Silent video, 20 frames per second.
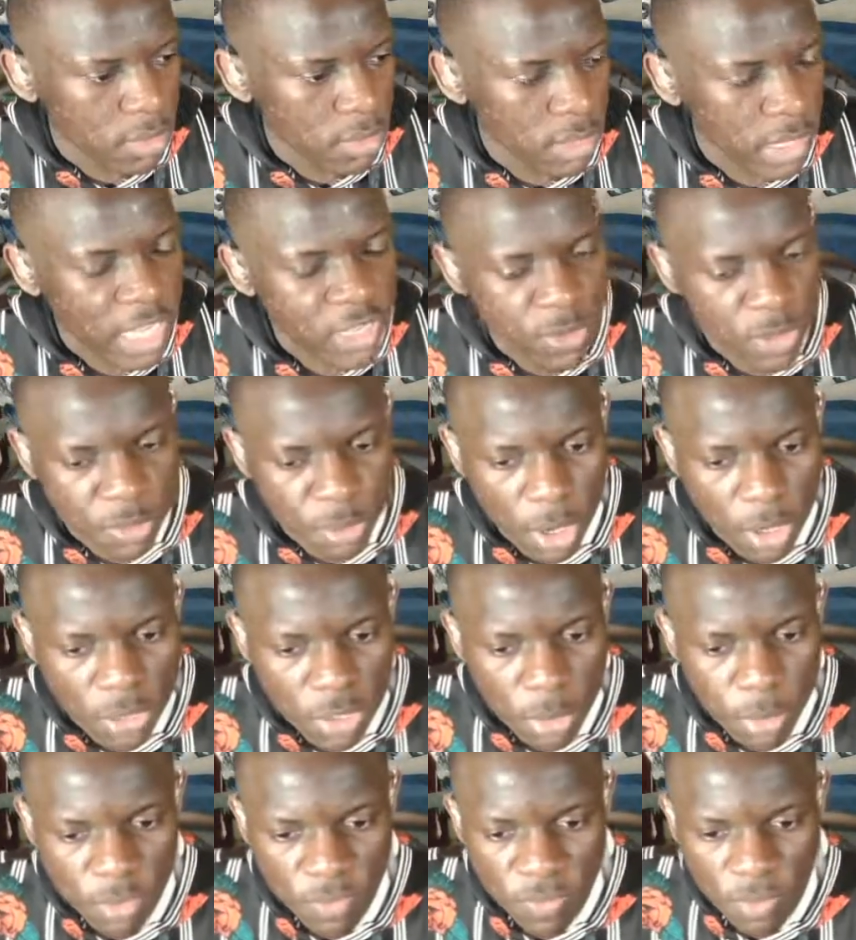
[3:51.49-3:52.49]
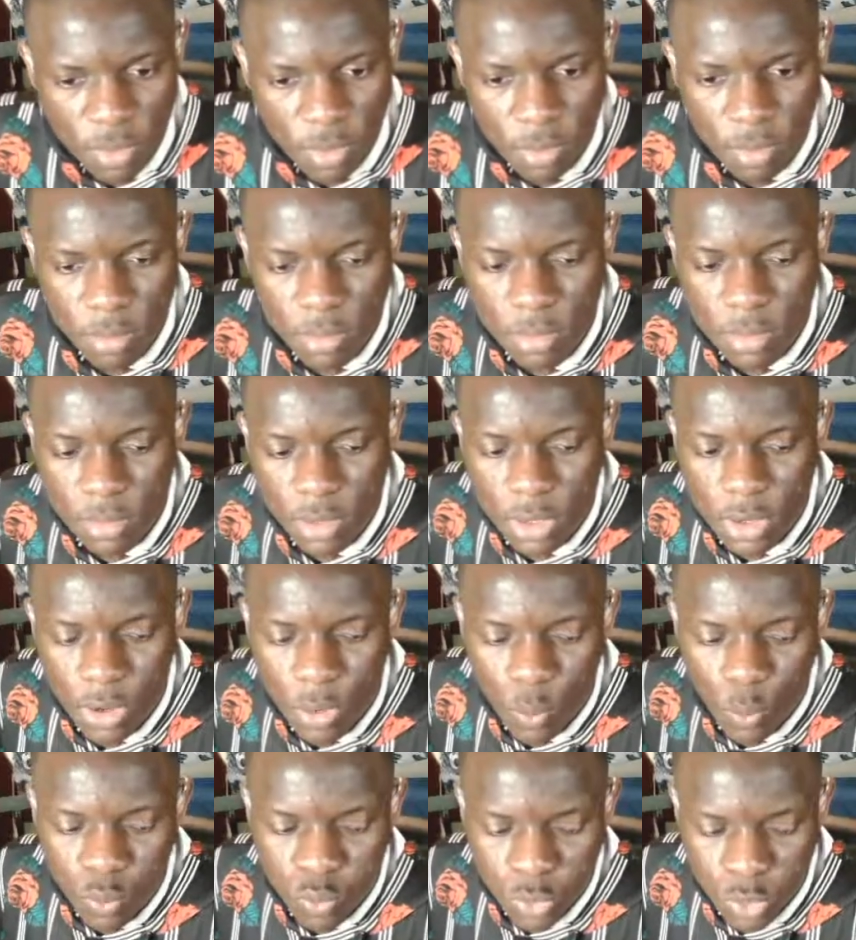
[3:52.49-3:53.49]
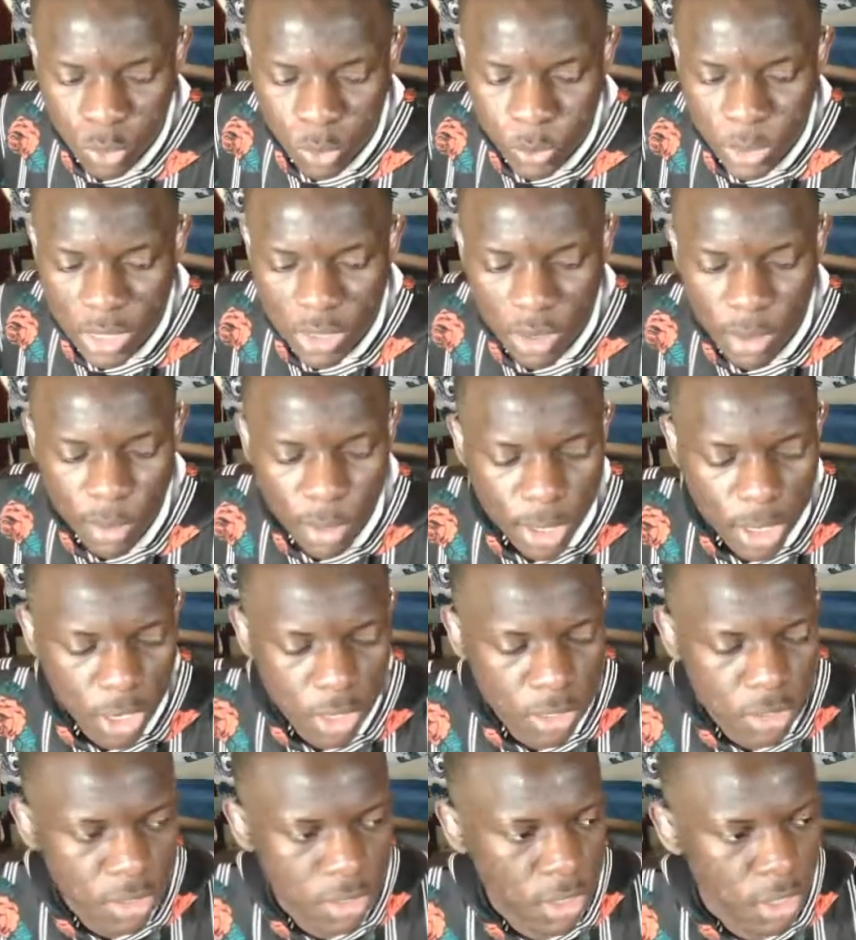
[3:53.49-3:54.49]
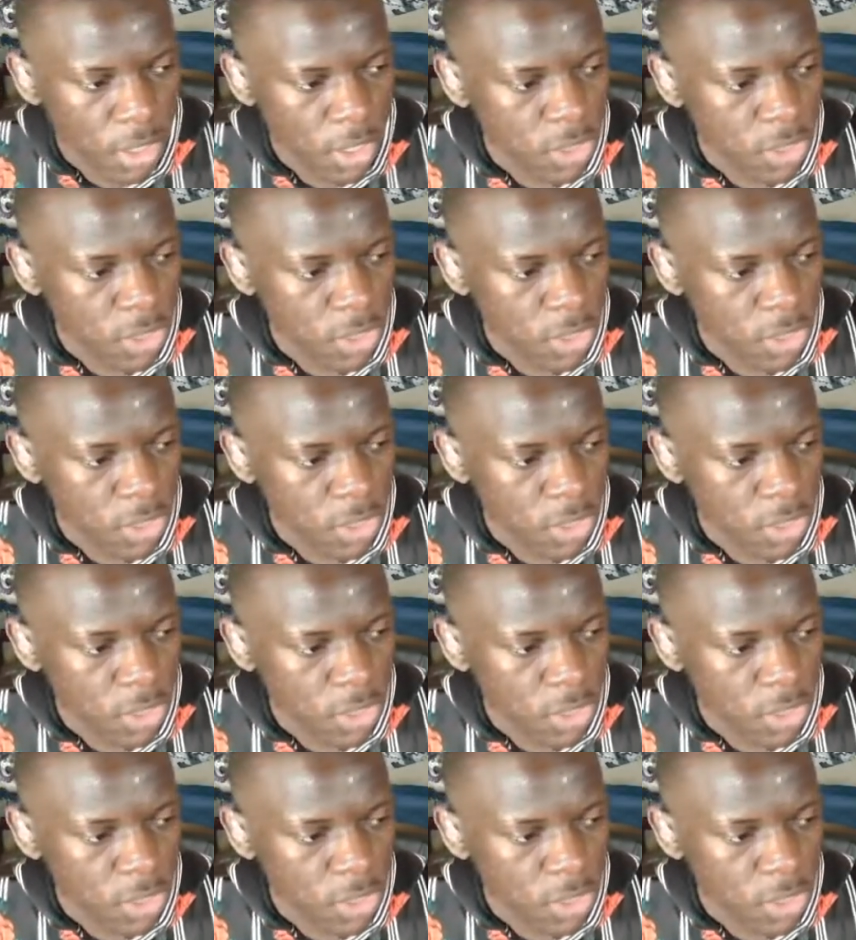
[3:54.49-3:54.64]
that's where his power's coming from, you know, one of the monarchs.